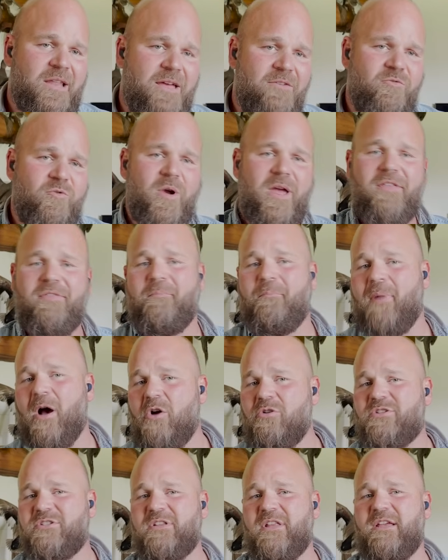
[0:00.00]
live with.
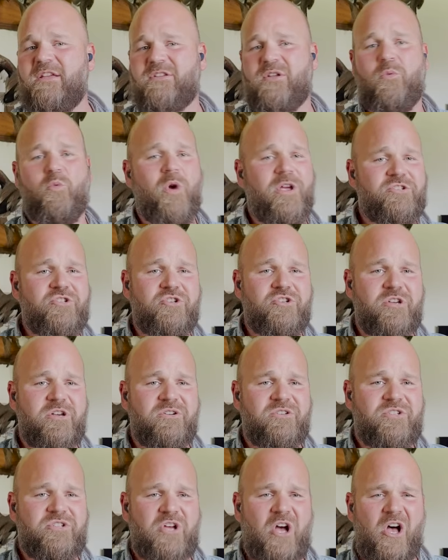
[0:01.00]
Mostly the Worcestershire
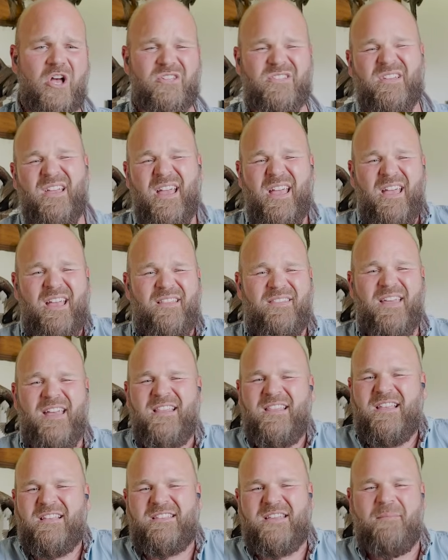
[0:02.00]
sauce,
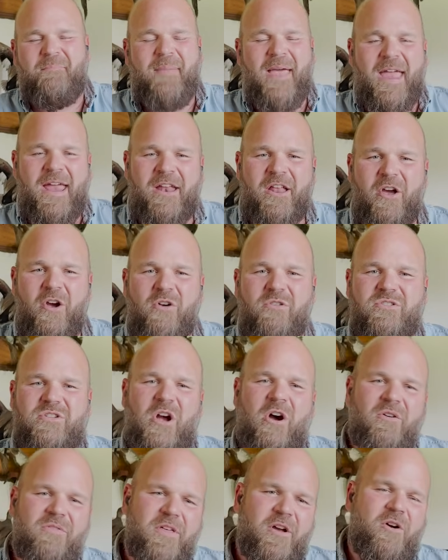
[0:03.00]
then the tomatoes,
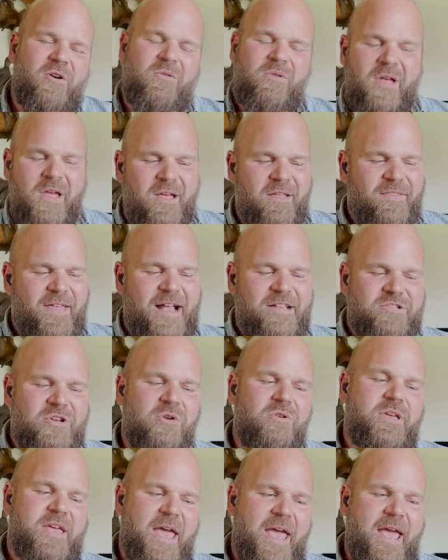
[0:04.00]
although that's
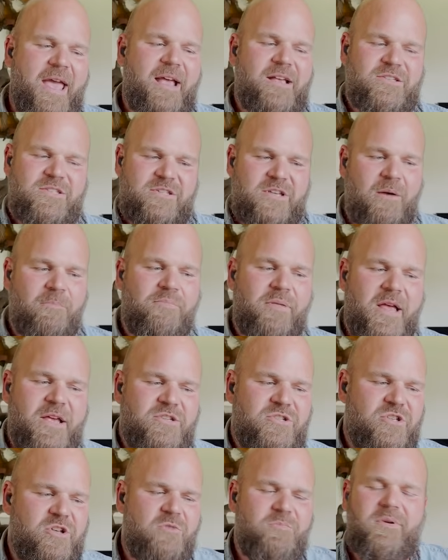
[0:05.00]
okay as some
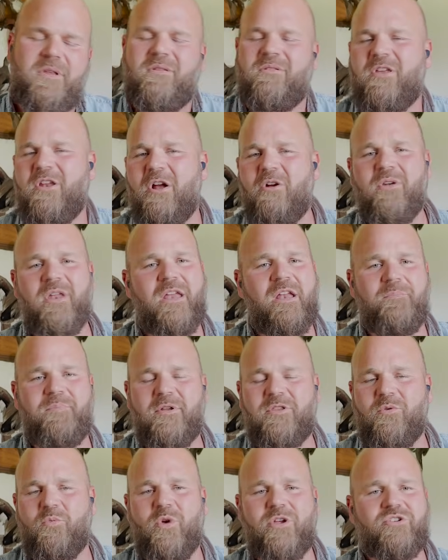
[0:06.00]
places do, but you don't need to
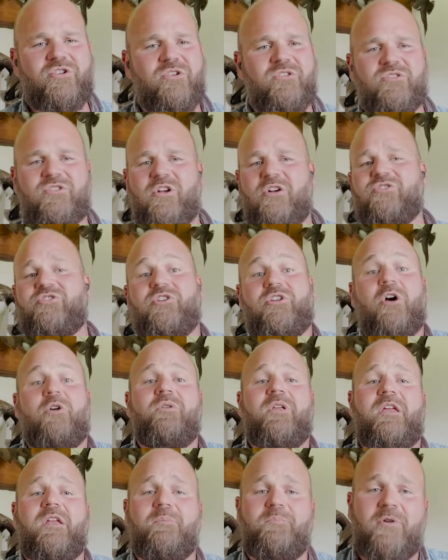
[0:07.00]
put the Worcestershire sauce. You don't
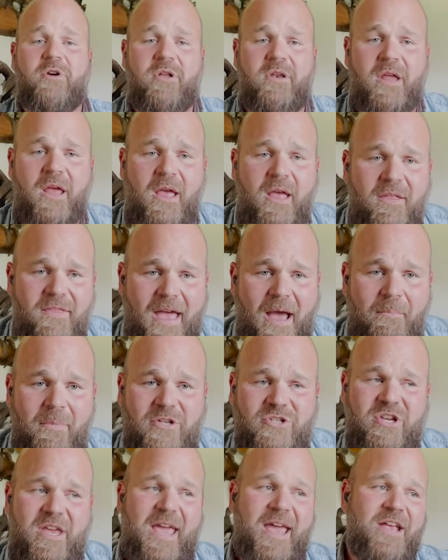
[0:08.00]
need to put that
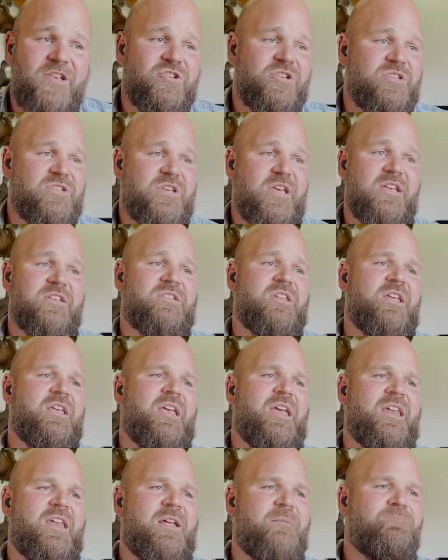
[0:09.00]
much Cajun seasoning
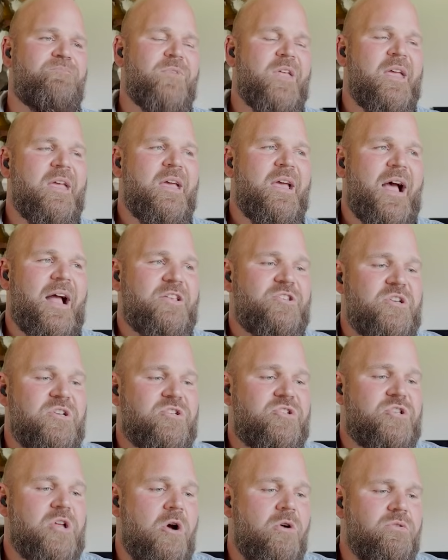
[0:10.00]
in it. I
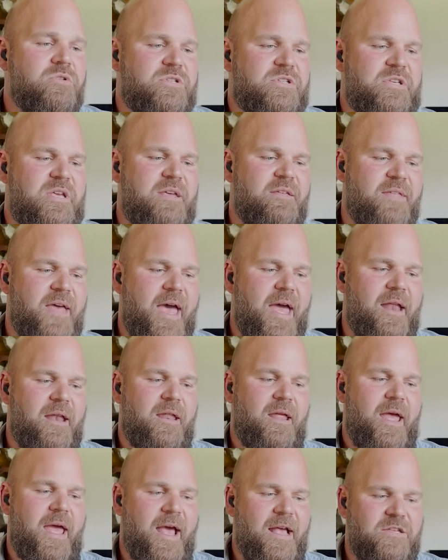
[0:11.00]
just don't see that
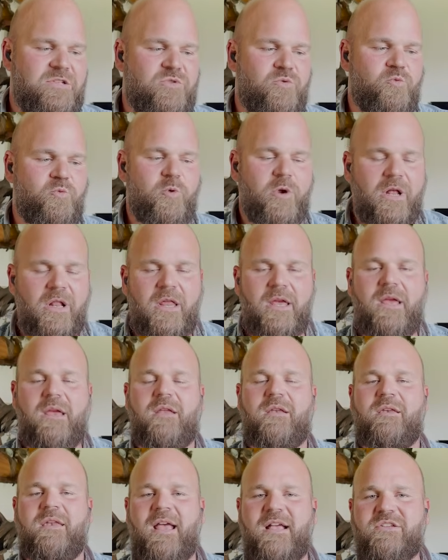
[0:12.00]
as really
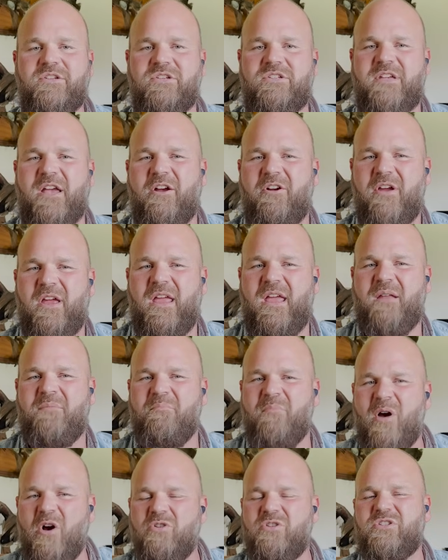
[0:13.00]
necessary. And
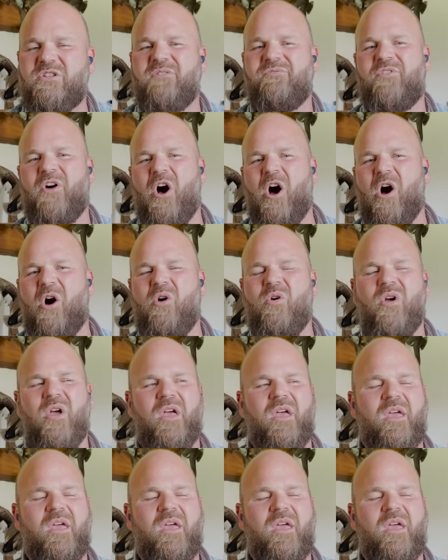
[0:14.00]
most of all,